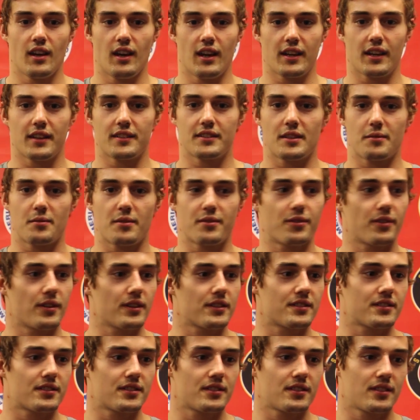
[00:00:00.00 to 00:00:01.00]
Like I said before,
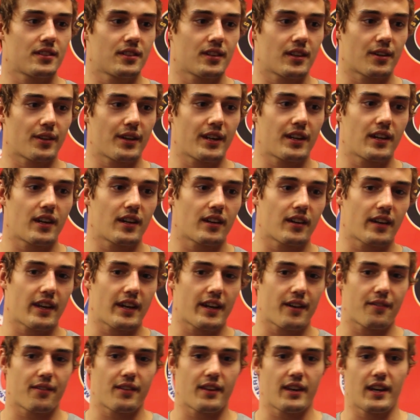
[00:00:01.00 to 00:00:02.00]
it's a great honor to
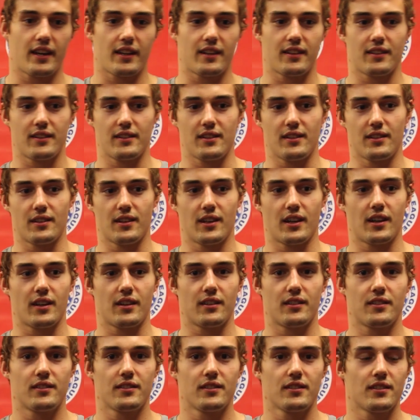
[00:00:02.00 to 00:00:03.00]
have that. You know,
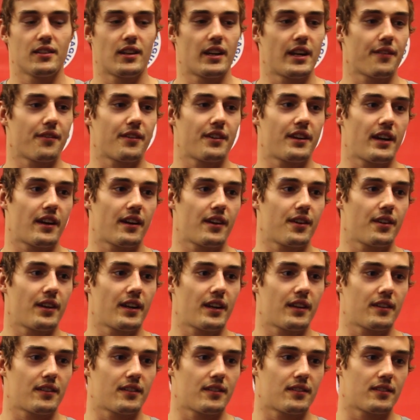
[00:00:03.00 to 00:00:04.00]
not every day are you
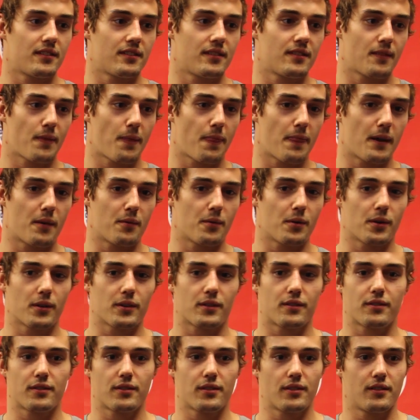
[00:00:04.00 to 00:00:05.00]
getting
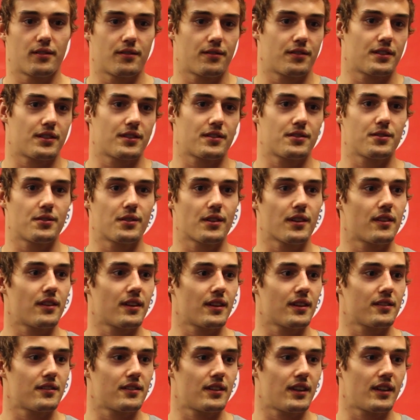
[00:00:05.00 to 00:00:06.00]
awards for just doing
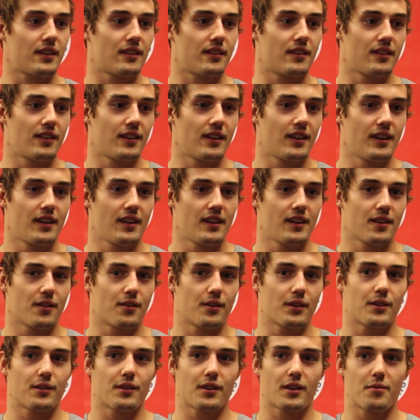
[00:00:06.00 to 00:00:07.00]
things that
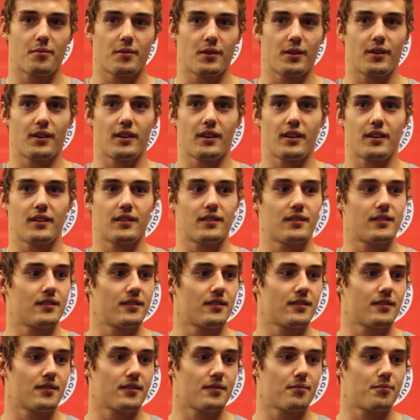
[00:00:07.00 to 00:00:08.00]
going out in the community and
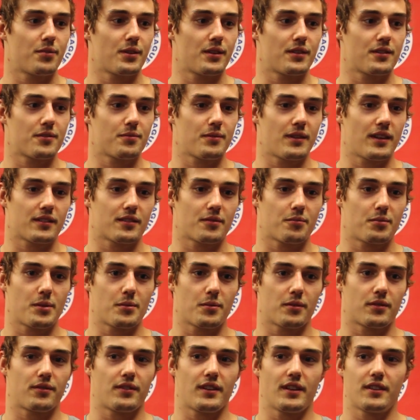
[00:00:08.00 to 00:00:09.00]
putting smiles on
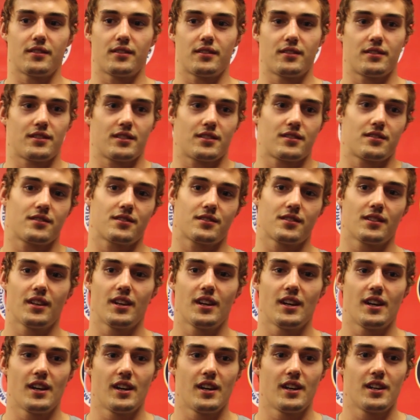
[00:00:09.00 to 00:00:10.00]
people's faces and just
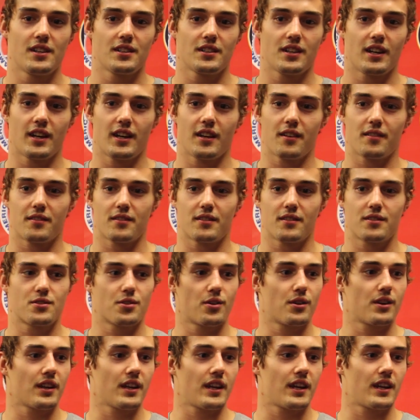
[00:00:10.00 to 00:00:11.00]
kind of
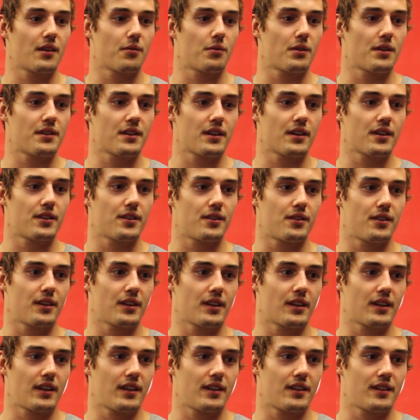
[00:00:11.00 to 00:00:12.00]
joining in on what they're
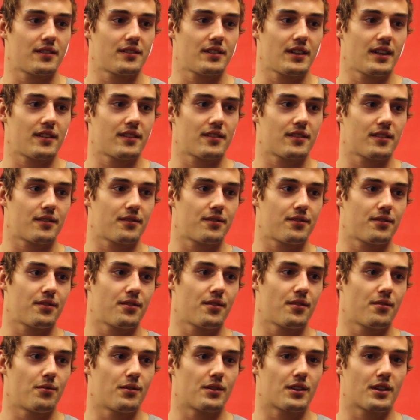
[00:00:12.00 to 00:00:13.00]
doing and getting a sense
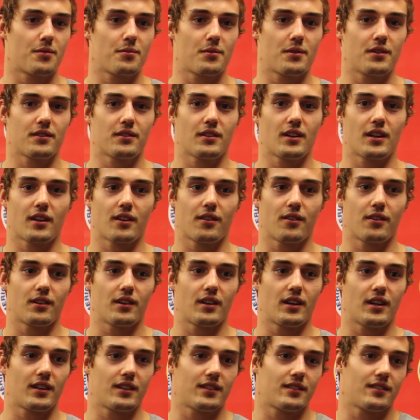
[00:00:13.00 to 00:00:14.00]
of what the community's got going
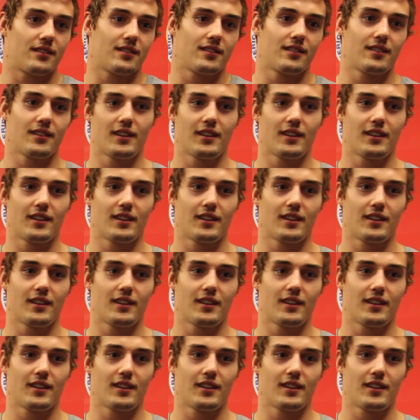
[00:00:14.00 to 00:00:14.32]
on. And